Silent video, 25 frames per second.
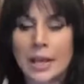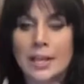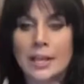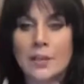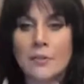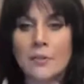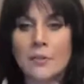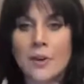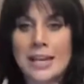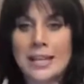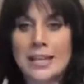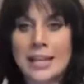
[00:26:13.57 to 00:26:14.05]
And
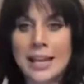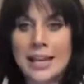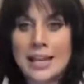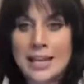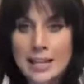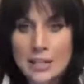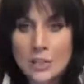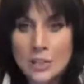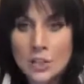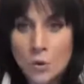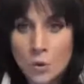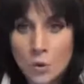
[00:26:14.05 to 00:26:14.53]
if I
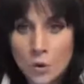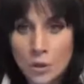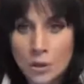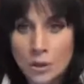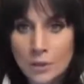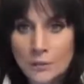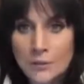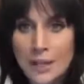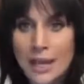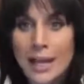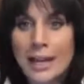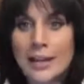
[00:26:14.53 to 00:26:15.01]
get into
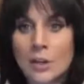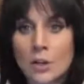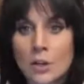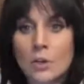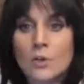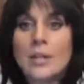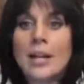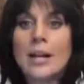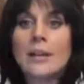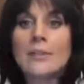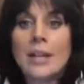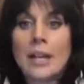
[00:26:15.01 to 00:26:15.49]
all of that and
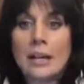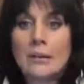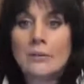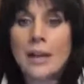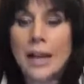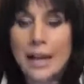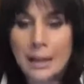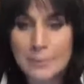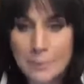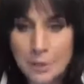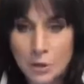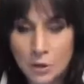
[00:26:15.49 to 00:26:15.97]
go down that
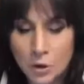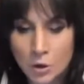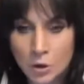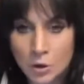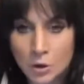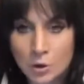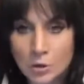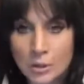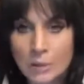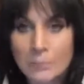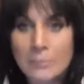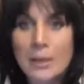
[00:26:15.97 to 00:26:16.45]
rabbit
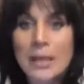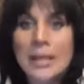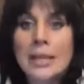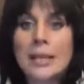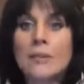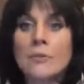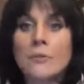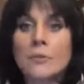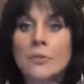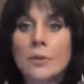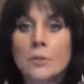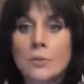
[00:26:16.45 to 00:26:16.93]
hole, it may
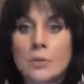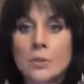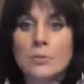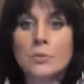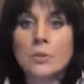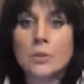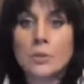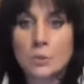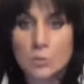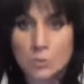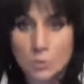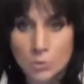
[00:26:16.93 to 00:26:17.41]

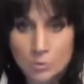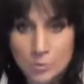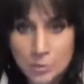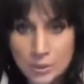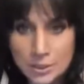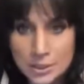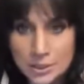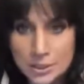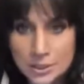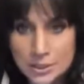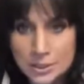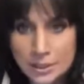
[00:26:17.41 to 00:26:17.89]
influence what the Lord
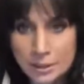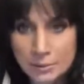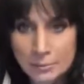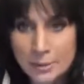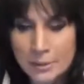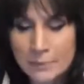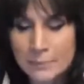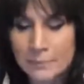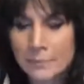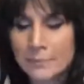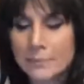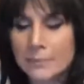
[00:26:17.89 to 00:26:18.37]
wants to tell
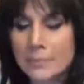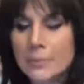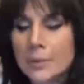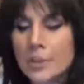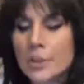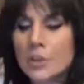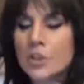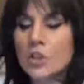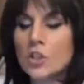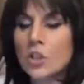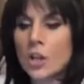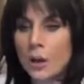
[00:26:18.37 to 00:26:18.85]
me.
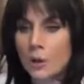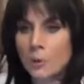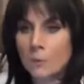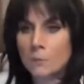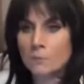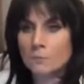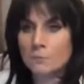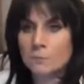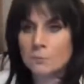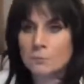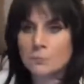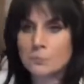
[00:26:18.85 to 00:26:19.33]

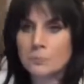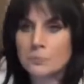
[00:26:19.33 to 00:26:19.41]
So